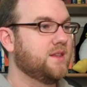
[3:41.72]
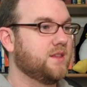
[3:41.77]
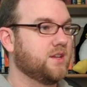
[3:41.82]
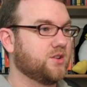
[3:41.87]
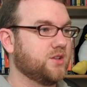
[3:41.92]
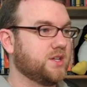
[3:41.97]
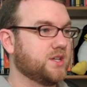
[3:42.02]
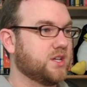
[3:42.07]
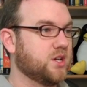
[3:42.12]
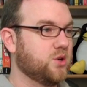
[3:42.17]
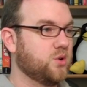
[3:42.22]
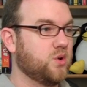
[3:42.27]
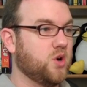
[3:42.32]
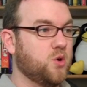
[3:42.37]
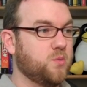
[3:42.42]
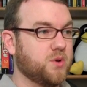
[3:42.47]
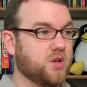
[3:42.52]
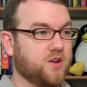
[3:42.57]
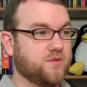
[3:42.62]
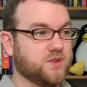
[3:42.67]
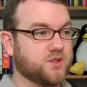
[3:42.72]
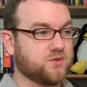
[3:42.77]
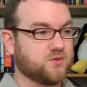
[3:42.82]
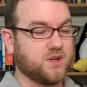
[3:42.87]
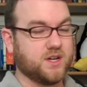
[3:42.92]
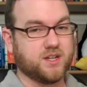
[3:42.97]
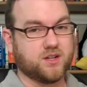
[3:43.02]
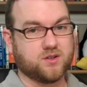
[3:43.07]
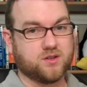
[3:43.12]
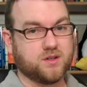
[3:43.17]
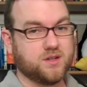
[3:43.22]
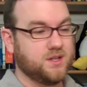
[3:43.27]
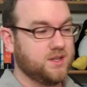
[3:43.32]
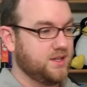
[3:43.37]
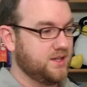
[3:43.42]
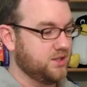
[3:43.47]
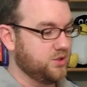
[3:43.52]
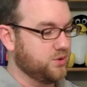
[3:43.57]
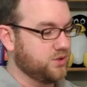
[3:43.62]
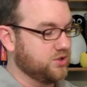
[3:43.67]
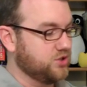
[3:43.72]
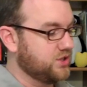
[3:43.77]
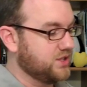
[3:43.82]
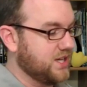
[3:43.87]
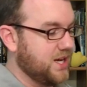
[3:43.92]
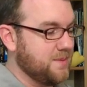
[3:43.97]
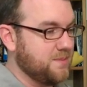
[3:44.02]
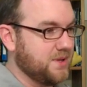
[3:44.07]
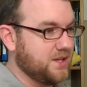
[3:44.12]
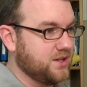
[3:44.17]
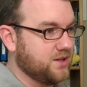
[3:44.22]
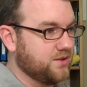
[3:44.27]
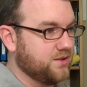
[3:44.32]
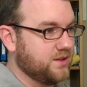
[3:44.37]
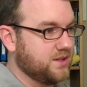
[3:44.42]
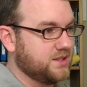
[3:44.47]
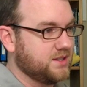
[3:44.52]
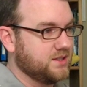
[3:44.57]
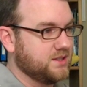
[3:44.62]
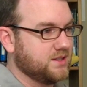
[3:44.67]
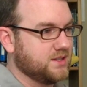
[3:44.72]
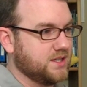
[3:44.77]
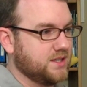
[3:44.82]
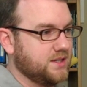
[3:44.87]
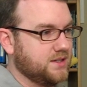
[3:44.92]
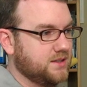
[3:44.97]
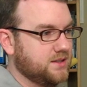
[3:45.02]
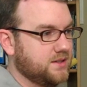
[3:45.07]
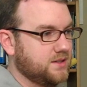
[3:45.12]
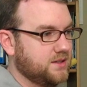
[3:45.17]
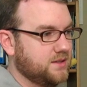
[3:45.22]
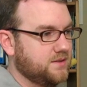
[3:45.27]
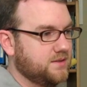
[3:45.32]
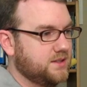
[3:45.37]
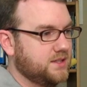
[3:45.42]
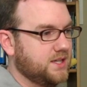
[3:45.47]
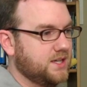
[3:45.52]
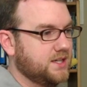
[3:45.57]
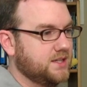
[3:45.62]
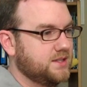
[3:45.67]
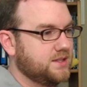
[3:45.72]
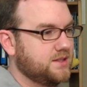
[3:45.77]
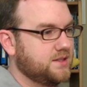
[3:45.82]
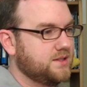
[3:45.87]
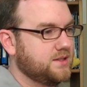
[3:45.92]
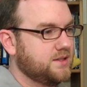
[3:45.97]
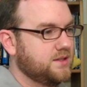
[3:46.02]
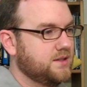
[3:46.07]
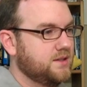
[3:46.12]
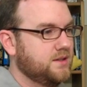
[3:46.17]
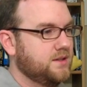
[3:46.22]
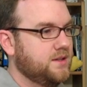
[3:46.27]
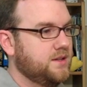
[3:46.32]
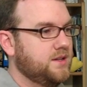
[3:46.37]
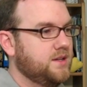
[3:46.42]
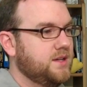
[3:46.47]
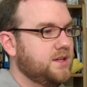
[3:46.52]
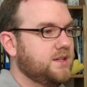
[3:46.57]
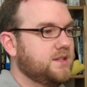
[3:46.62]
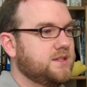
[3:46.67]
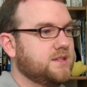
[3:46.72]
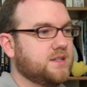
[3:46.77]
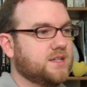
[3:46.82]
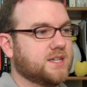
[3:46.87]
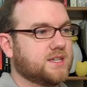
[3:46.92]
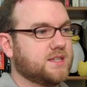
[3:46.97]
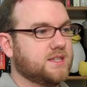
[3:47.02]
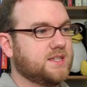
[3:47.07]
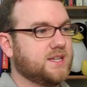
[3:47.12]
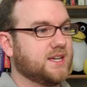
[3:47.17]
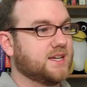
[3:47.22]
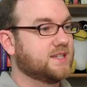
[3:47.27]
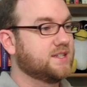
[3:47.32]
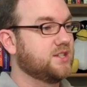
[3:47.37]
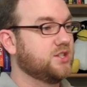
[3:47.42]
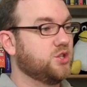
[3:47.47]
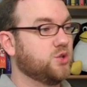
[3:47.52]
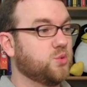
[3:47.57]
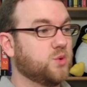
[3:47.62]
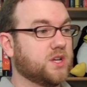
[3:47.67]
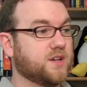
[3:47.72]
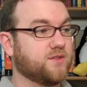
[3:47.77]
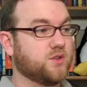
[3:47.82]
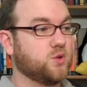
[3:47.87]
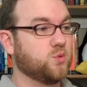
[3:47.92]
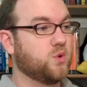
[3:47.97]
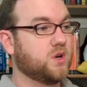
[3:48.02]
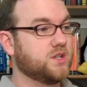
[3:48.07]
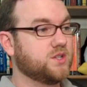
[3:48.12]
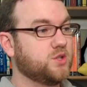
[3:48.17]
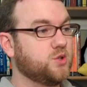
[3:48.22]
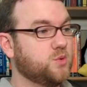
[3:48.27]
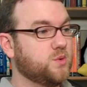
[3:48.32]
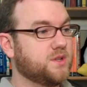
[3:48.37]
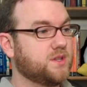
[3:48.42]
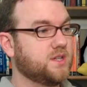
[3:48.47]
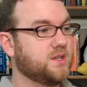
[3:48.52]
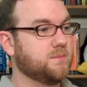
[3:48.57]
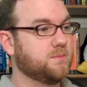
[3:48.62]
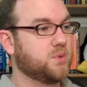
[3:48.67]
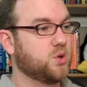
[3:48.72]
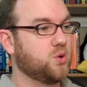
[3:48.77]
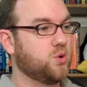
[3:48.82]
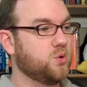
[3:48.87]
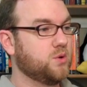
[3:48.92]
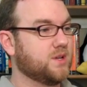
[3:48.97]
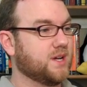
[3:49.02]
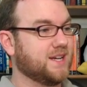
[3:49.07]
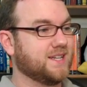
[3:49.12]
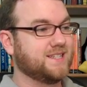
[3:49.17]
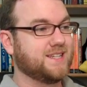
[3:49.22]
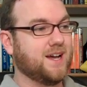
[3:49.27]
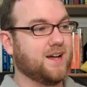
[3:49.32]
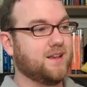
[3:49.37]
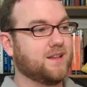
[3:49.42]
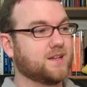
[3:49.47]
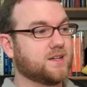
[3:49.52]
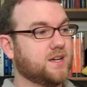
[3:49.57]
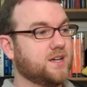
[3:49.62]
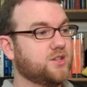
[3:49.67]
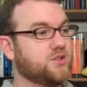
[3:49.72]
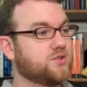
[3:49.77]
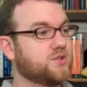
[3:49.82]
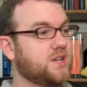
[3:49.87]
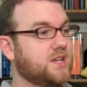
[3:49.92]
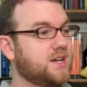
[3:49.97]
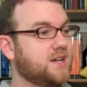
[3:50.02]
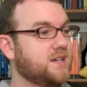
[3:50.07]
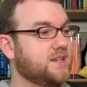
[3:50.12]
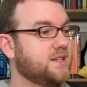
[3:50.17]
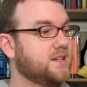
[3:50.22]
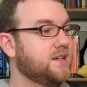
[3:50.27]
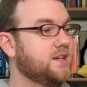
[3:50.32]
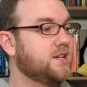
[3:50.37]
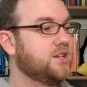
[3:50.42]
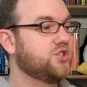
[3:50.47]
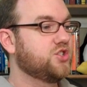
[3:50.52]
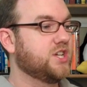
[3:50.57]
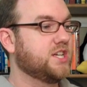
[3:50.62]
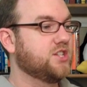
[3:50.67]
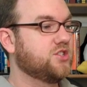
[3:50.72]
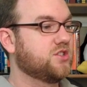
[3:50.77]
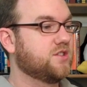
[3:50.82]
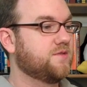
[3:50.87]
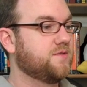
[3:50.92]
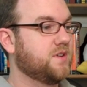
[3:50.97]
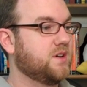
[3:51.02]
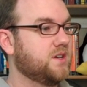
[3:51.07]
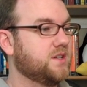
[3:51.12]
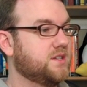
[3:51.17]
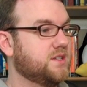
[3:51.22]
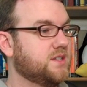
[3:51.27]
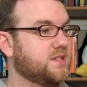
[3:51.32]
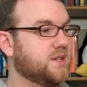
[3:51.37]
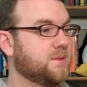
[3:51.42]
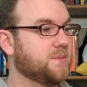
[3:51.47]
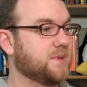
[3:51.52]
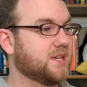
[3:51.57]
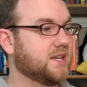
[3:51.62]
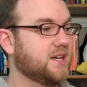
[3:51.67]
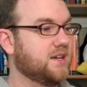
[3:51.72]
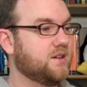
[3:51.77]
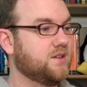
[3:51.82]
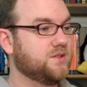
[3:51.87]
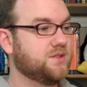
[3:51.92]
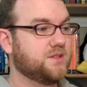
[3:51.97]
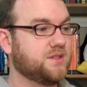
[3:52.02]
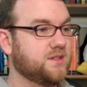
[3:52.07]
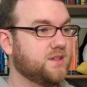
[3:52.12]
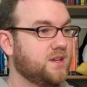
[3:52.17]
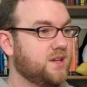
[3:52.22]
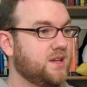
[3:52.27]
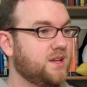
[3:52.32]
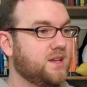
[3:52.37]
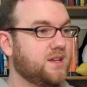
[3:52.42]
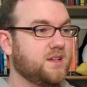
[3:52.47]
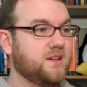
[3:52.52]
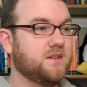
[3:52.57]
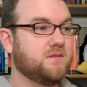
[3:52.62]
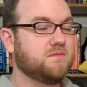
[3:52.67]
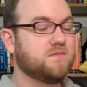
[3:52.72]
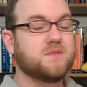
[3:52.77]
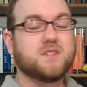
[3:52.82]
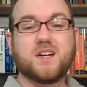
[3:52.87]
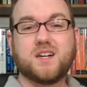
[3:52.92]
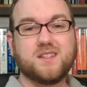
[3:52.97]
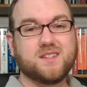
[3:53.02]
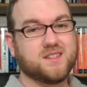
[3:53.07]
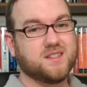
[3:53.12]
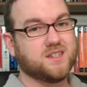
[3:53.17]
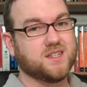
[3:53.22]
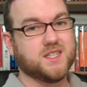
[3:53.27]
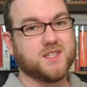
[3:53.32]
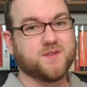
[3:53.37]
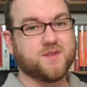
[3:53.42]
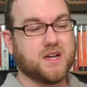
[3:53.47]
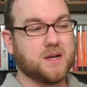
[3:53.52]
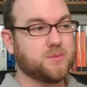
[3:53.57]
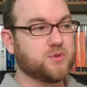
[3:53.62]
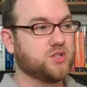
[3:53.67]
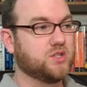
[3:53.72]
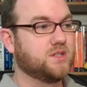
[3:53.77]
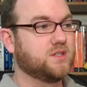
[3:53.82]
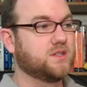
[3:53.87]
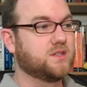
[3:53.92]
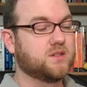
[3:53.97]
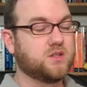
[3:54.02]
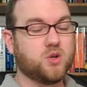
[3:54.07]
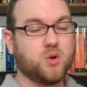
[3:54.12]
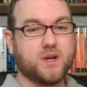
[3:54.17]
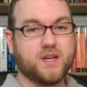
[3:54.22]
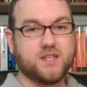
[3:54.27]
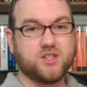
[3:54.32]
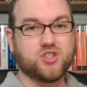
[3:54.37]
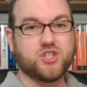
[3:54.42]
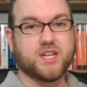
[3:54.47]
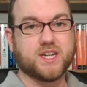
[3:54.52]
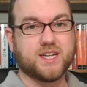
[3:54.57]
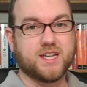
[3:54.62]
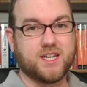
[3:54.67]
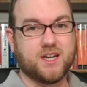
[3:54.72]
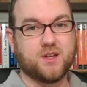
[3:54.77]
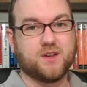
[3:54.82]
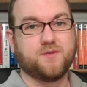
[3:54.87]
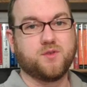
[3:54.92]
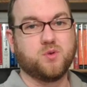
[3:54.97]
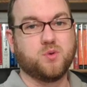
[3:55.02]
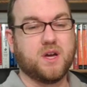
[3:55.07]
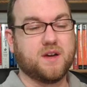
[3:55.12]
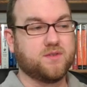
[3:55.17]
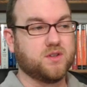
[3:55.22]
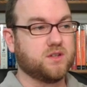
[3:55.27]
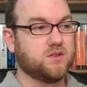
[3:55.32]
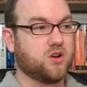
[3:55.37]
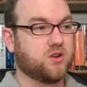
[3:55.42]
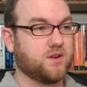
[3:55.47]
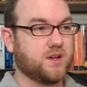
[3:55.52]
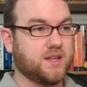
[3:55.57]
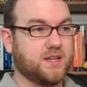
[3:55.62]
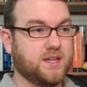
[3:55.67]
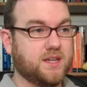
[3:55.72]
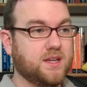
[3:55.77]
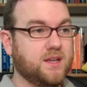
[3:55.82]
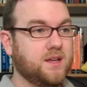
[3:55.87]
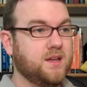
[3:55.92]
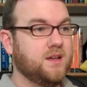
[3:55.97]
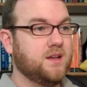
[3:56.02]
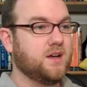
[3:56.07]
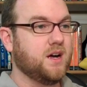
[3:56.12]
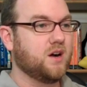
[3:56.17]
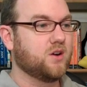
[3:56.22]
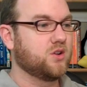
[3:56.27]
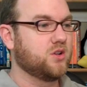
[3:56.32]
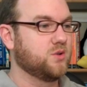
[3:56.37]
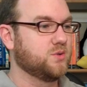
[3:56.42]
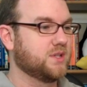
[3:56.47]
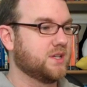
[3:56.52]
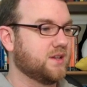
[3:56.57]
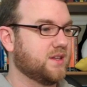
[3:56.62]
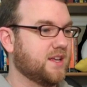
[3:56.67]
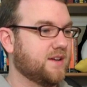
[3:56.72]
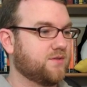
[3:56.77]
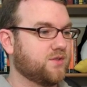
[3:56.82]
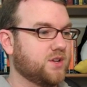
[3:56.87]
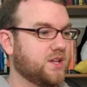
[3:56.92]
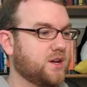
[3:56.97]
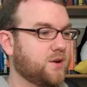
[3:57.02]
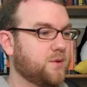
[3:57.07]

there you go, Open Office Writer. You can just type in here, this is a test select the text and do whatever you want to with it bold, italic, underline, change the font to something else, tons and tons of options. Go ahead and check it out if you haven't already. I'll close out of that for